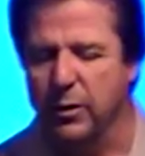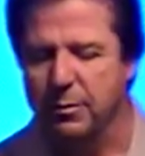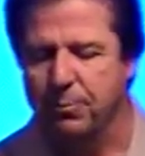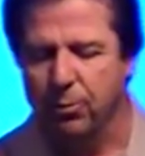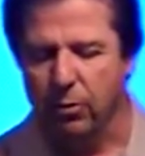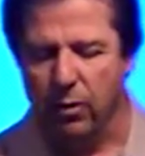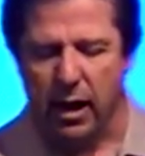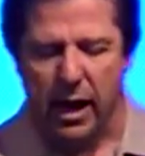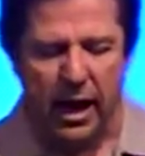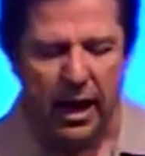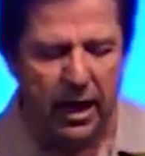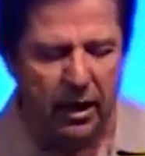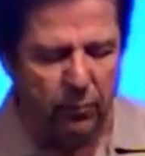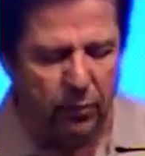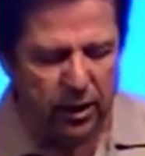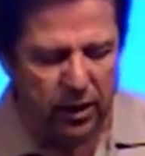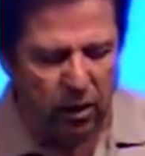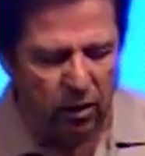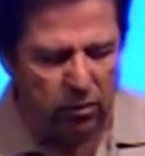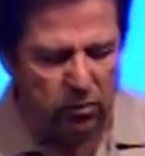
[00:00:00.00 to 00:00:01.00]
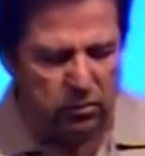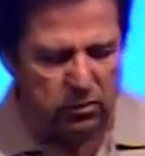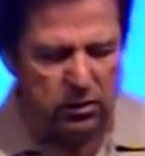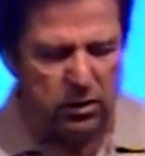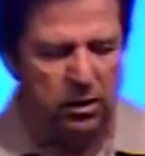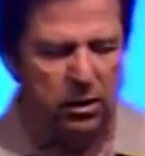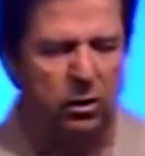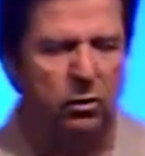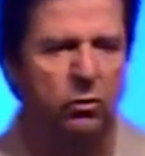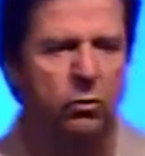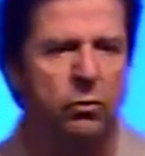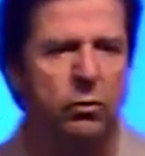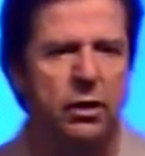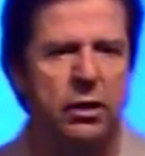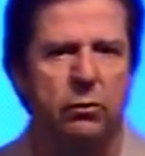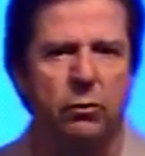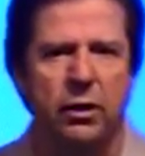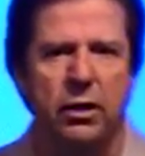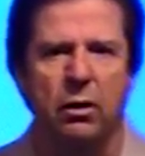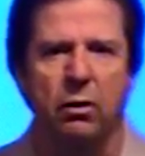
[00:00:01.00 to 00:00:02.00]
we pray and we don't, you know, we,
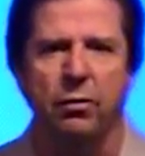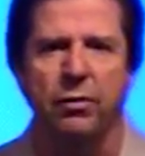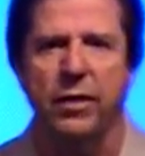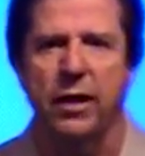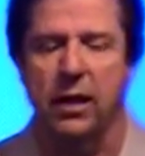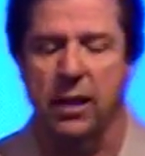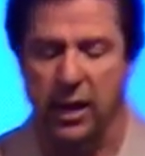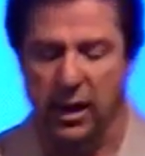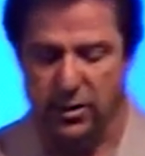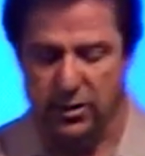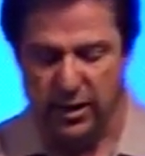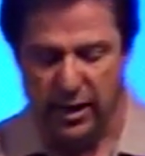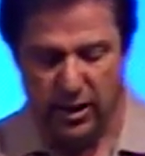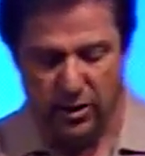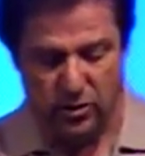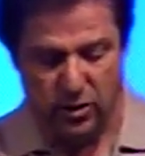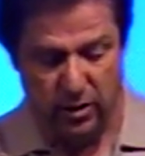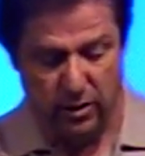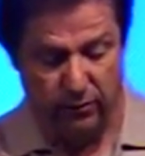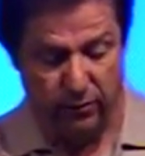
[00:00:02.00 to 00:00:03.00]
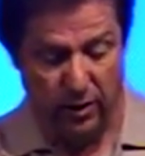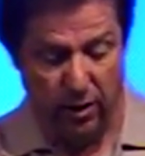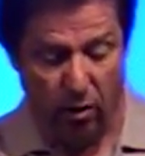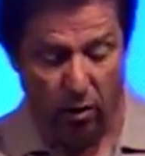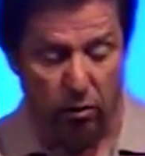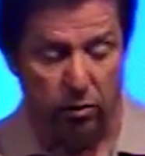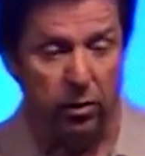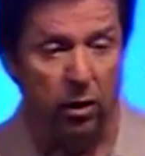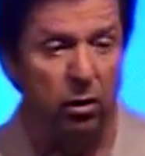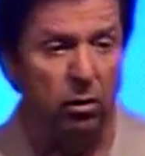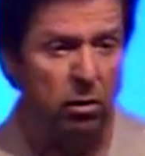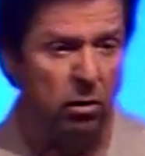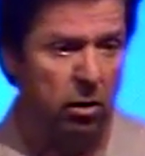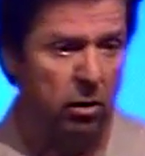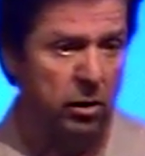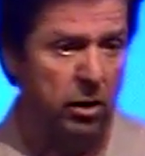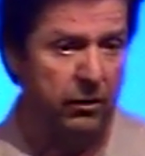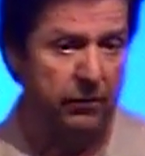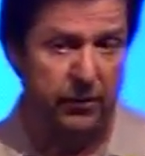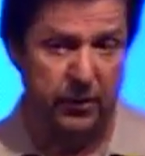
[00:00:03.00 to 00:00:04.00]
we don't think God's answering. If we hold on
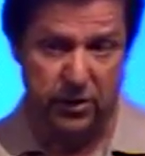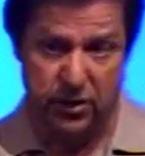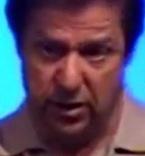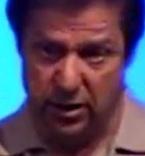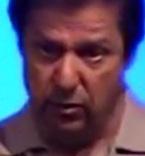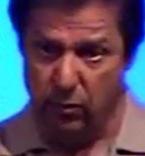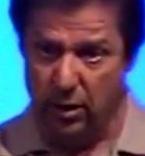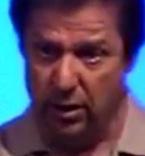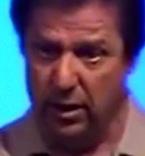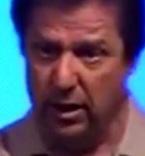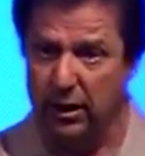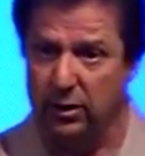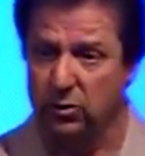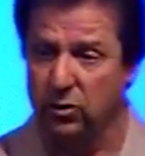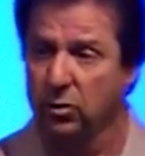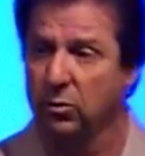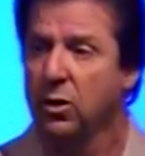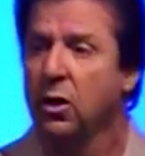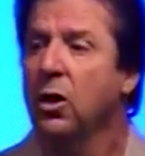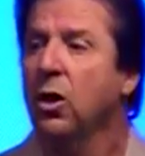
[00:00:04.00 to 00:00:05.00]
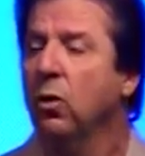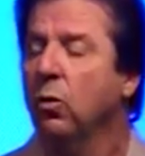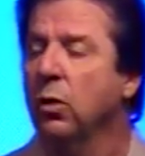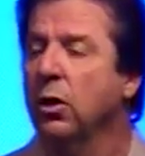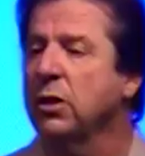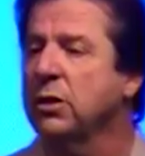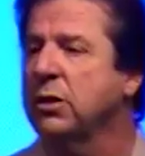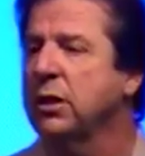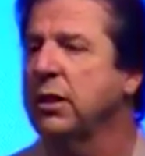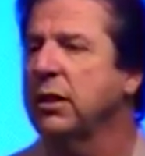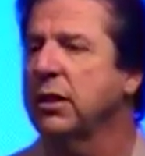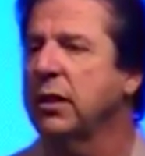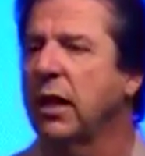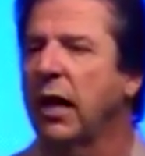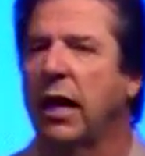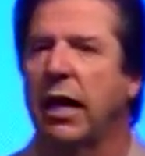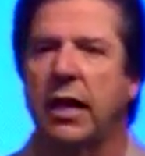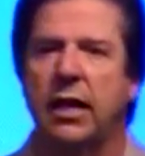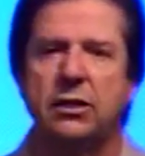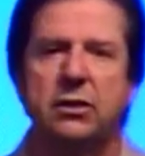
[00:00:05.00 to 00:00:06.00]
long enough and see what God's doing, we'll see that
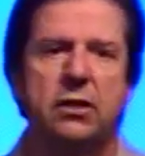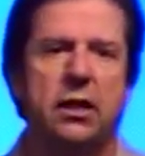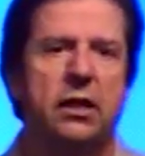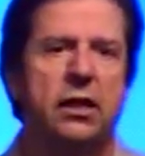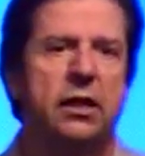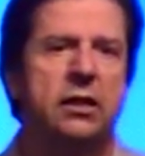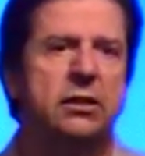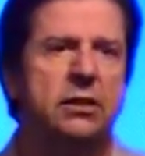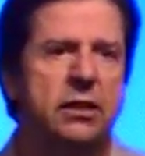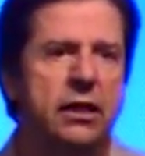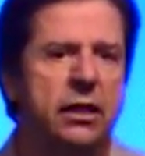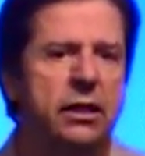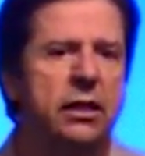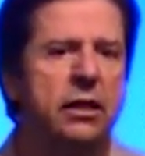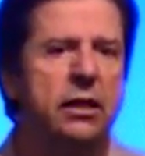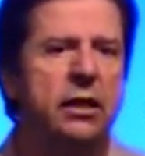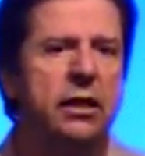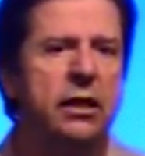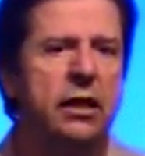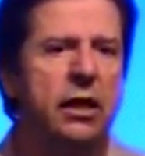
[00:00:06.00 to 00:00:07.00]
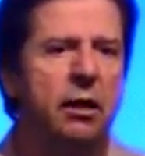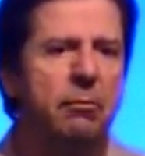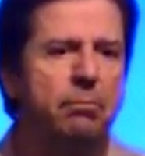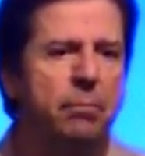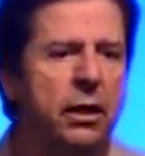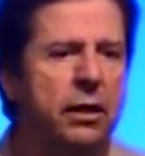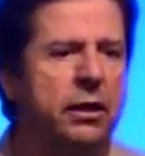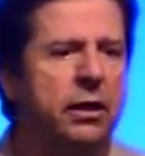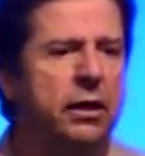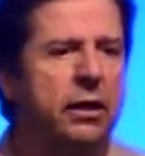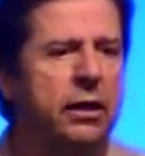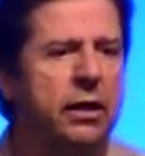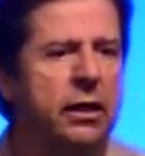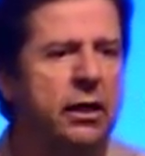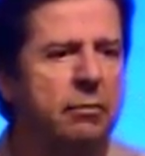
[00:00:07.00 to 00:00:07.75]
God has done exceedingly abundantly